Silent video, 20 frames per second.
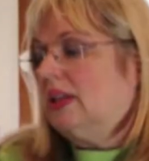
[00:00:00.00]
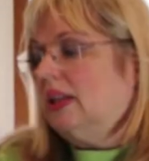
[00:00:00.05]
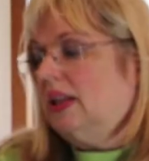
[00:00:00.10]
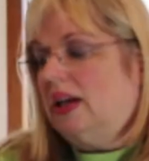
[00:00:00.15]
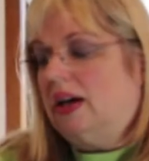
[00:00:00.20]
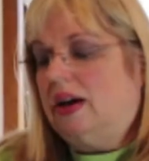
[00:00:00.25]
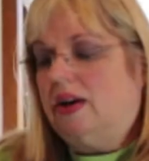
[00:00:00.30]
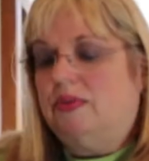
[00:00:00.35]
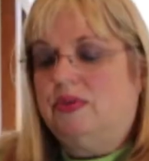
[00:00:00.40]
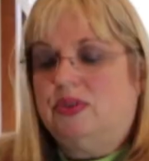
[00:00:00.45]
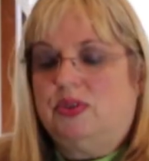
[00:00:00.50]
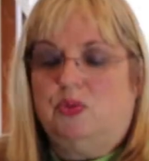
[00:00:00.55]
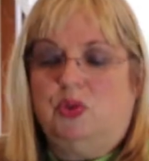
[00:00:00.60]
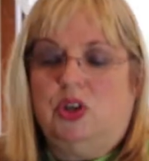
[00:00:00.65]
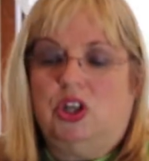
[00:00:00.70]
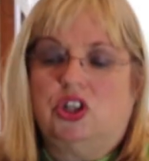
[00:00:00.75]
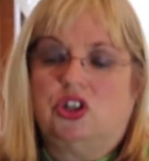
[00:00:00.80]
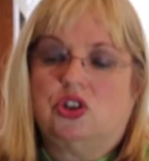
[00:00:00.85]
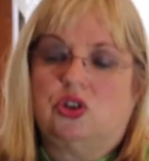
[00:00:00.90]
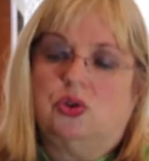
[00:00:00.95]
gloves,
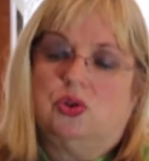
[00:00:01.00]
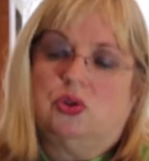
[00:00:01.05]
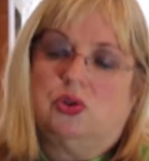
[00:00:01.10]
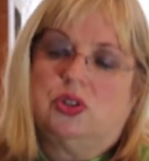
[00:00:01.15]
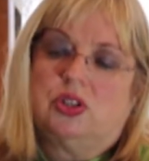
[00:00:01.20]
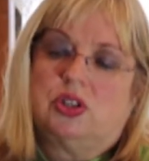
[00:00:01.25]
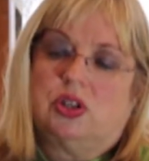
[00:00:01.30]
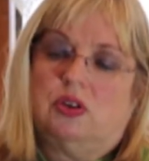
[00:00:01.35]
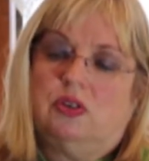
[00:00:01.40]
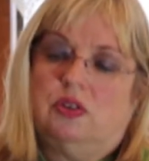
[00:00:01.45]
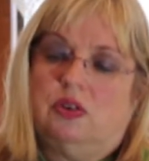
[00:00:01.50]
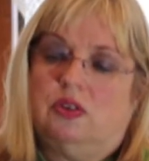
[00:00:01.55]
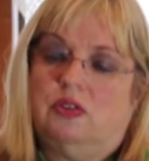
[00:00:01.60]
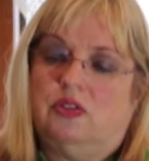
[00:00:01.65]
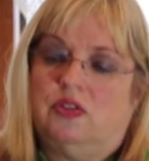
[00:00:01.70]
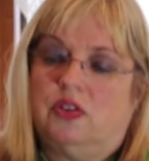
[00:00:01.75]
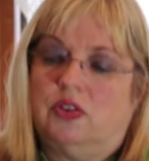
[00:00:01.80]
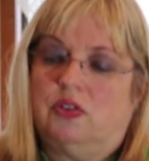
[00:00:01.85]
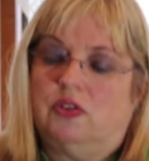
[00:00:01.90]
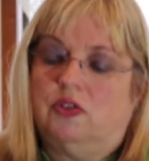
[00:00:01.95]
which also are
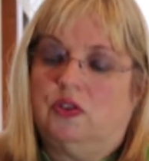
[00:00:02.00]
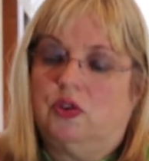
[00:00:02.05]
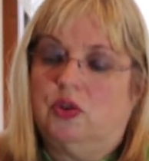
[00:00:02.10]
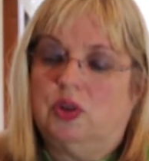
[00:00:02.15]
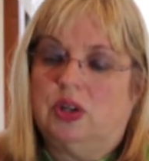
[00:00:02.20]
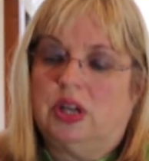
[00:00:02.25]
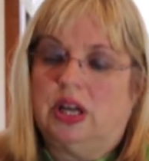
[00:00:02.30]
for food